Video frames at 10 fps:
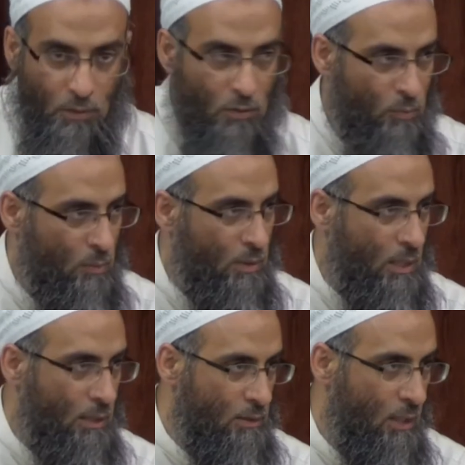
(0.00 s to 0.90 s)
you know, remember
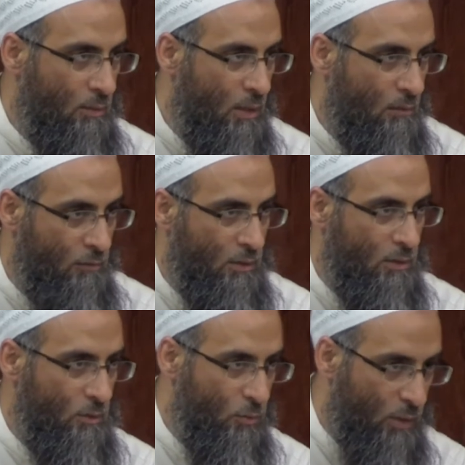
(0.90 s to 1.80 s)
al-Ahzab, the
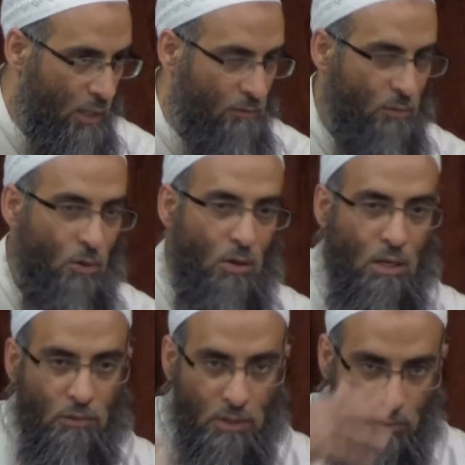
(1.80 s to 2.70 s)
confederates who came from all
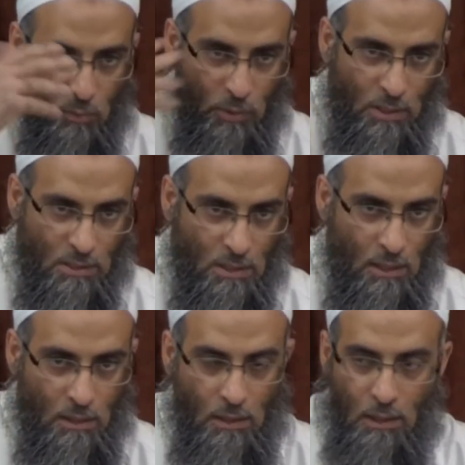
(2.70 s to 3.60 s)
around the Arabian
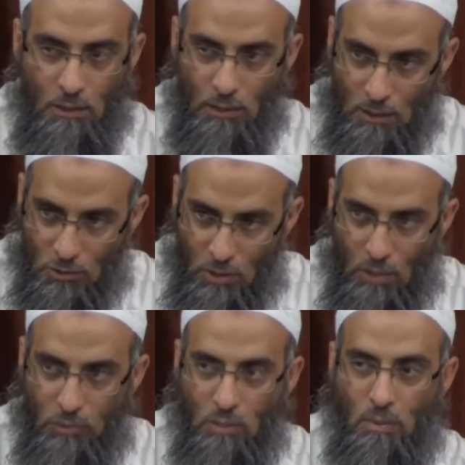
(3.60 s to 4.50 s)
Peninsula and
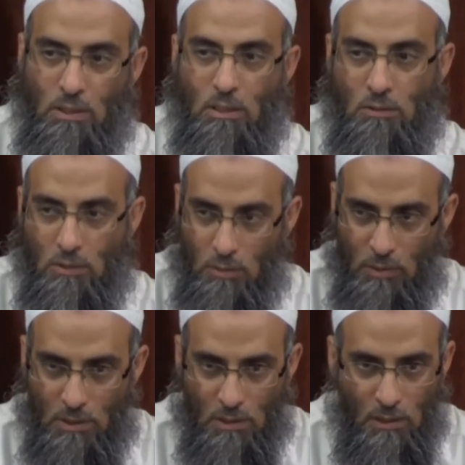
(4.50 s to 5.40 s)
surrounding Medina to
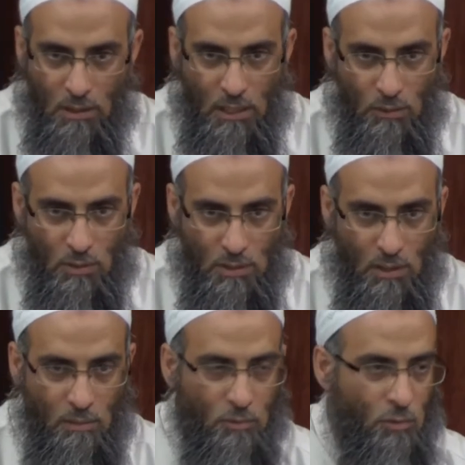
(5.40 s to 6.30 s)
Nabi sallallahu alayhi wa
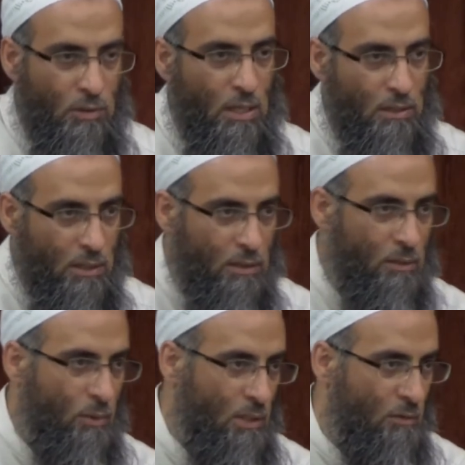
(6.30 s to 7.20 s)
sallam to eradicate
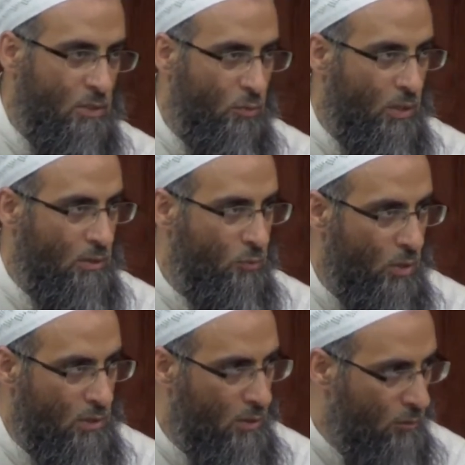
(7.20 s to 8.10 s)
the believers
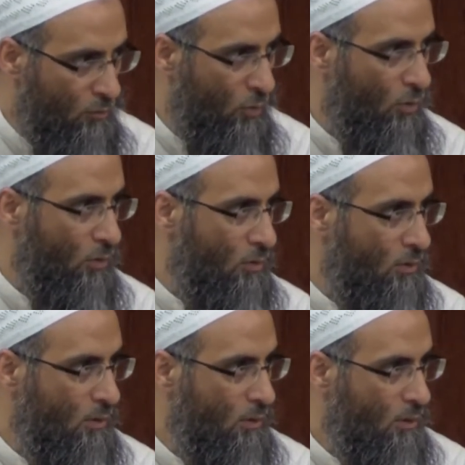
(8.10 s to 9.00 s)
once and for
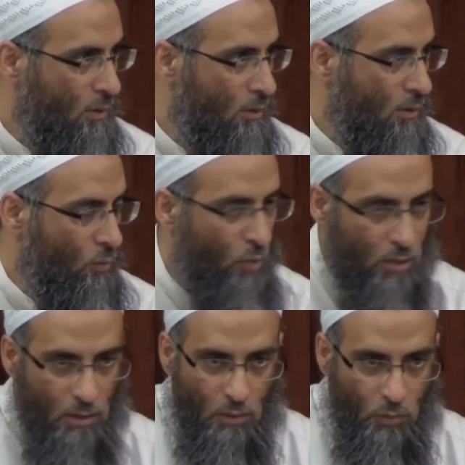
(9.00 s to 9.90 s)
all.
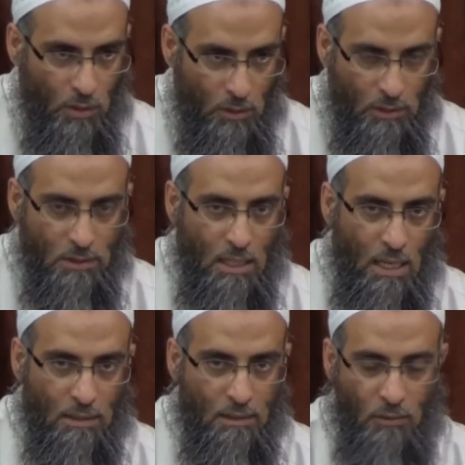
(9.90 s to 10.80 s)
When this
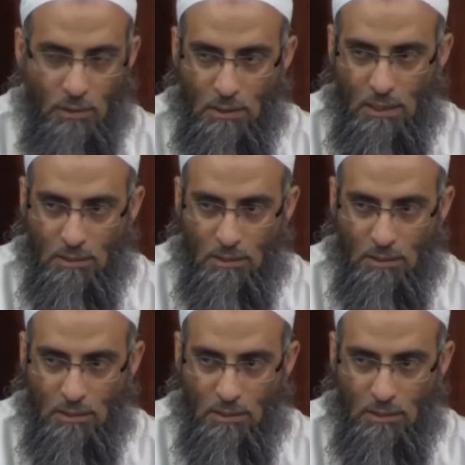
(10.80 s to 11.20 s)
gathering was like